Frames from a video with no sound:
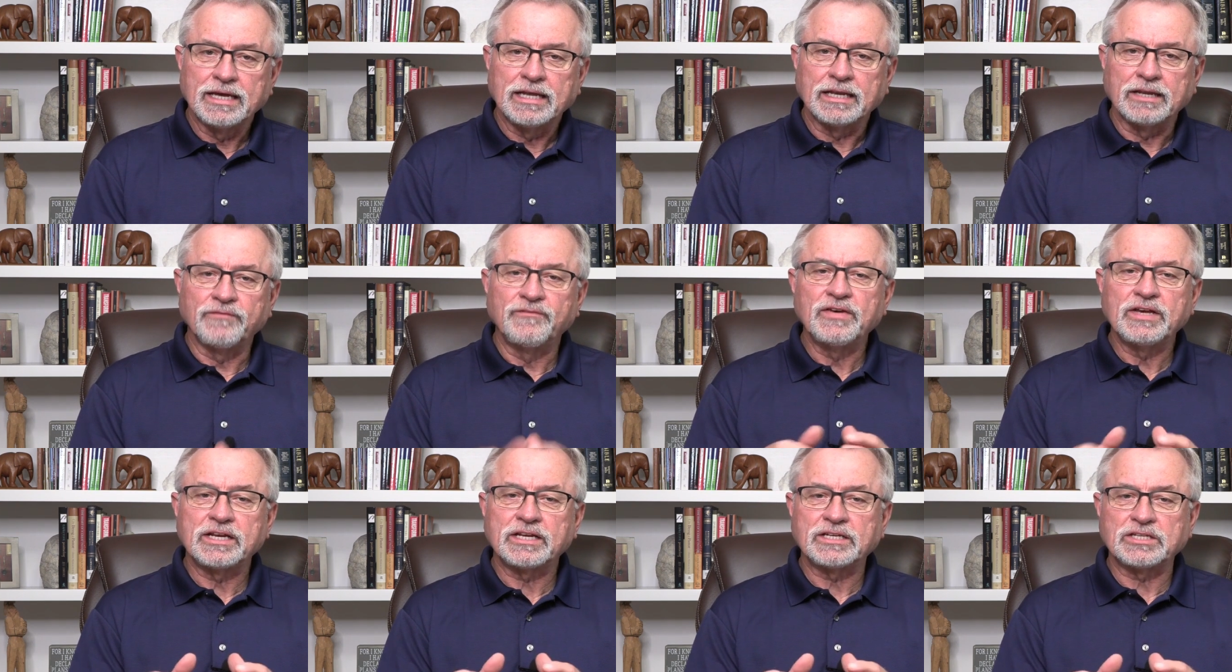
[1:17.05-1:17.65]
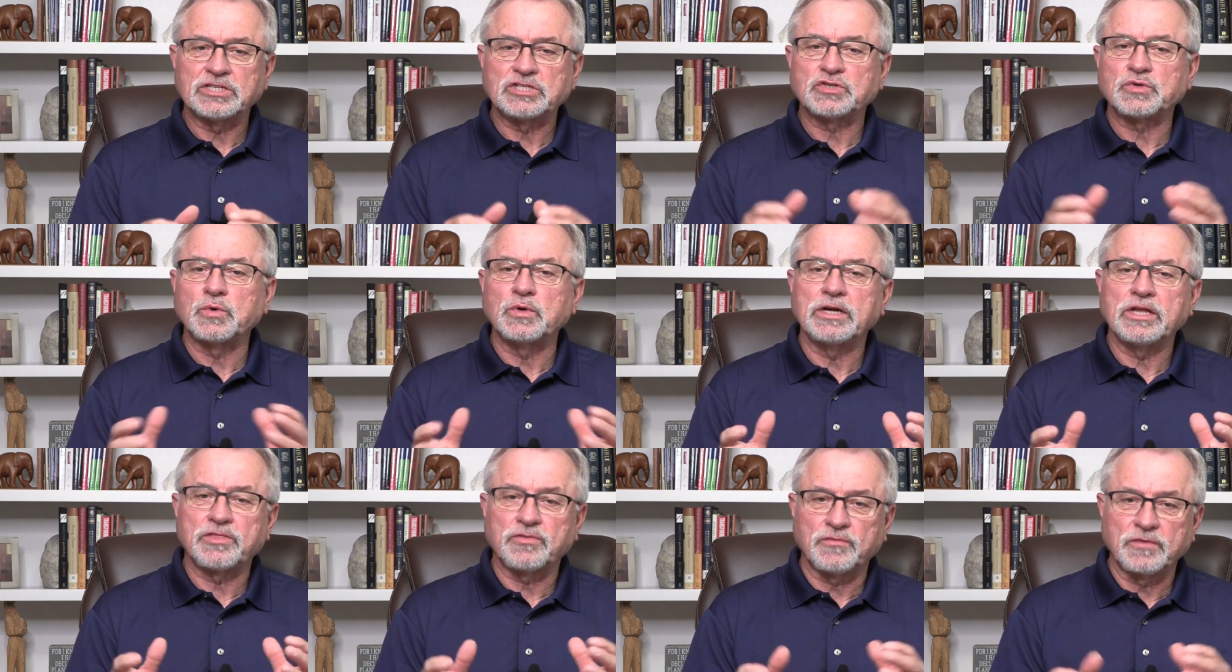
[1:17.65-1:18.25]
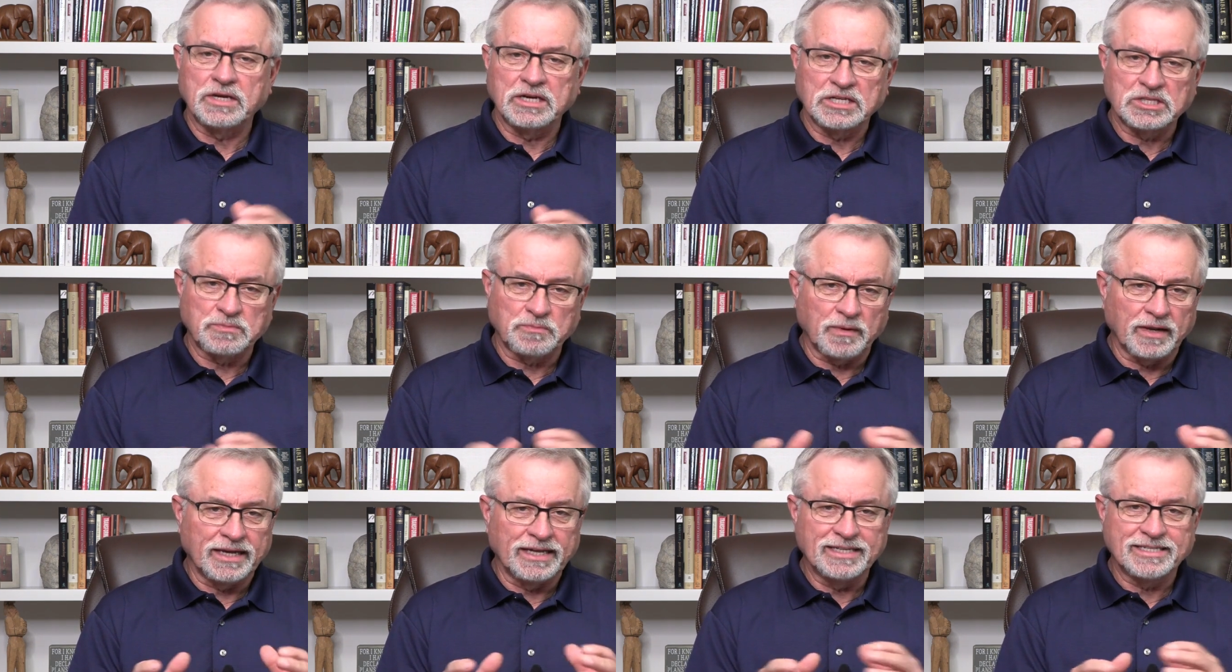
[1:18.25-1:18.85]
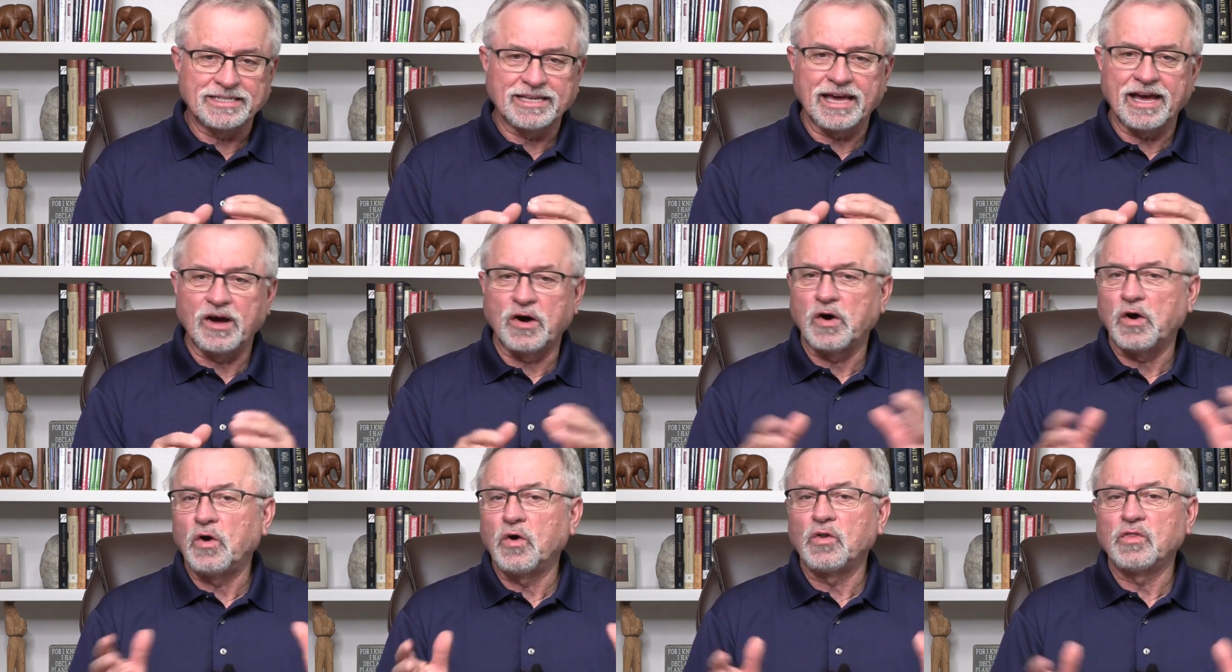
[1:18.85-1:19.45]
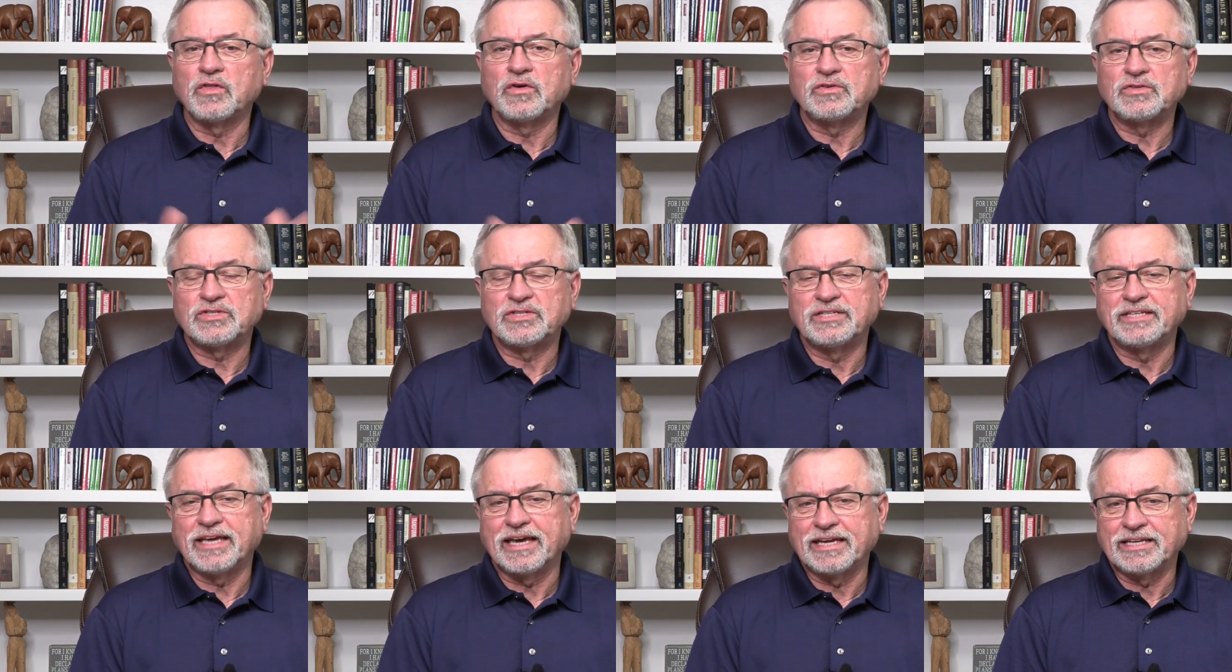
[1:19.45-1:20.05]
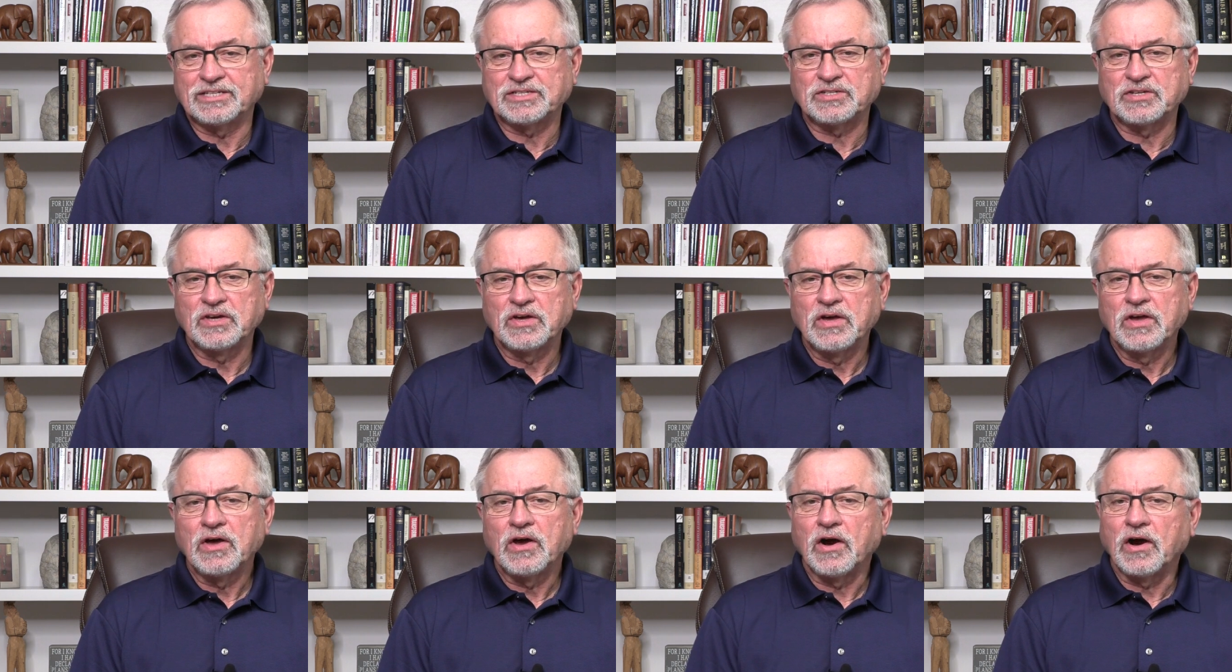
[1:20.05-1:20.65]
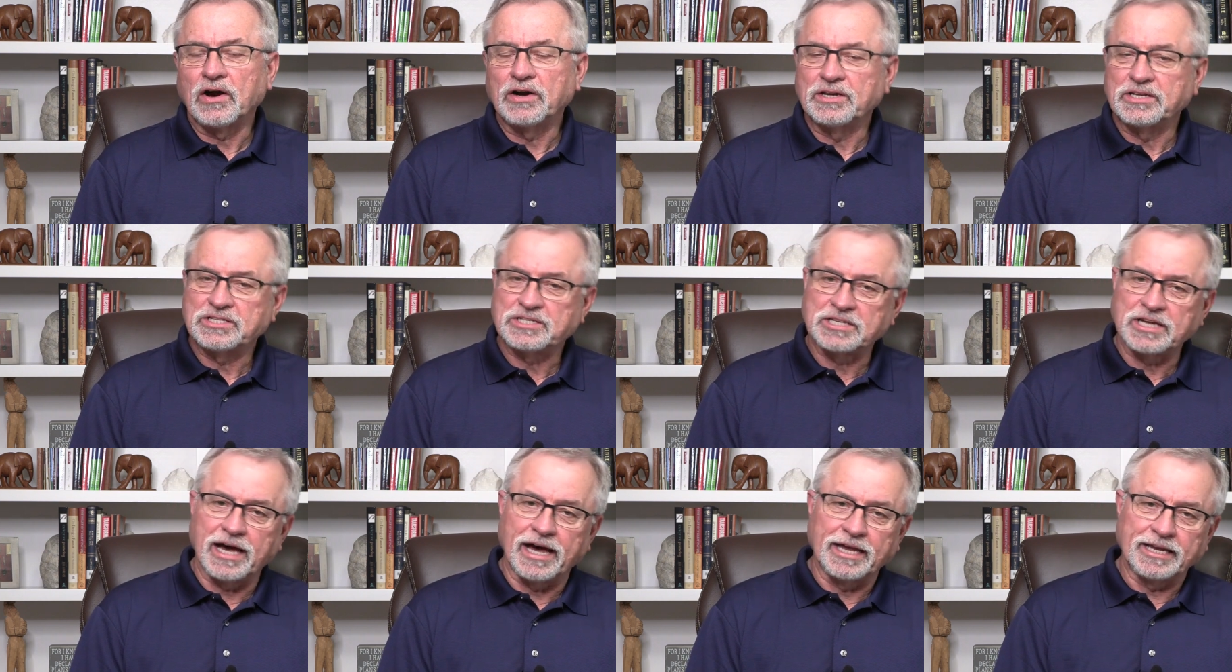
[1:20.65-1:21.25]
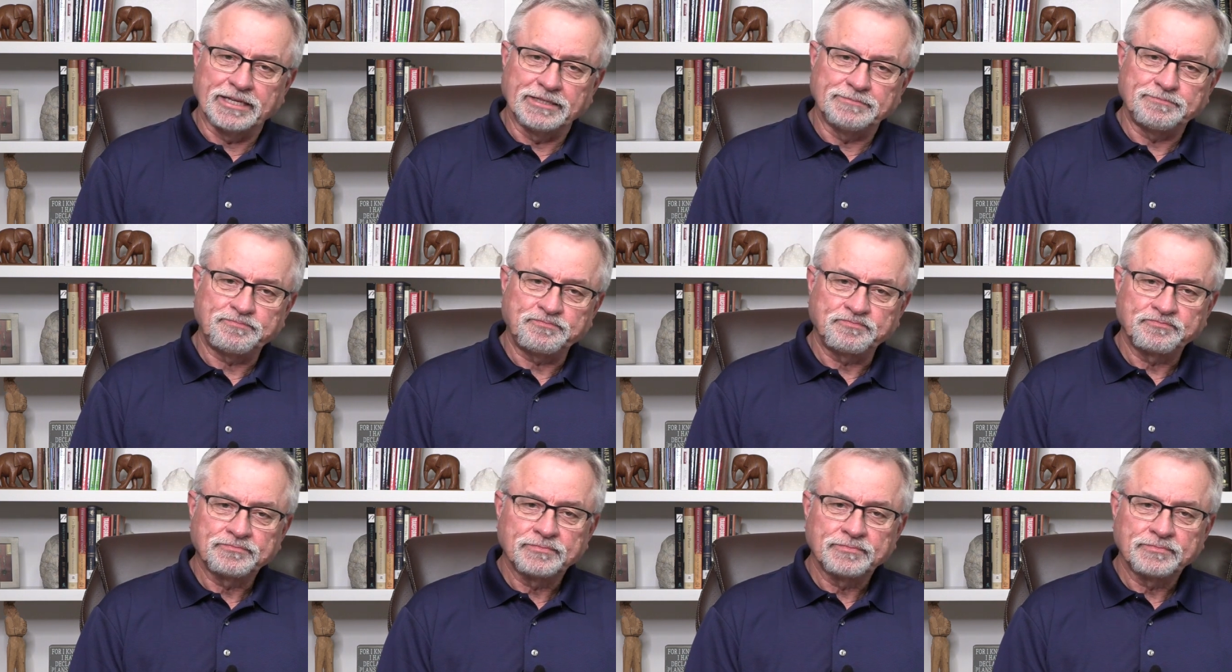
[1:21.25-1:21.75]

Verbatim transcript: Leviticus 23 explains how all those dates are decided.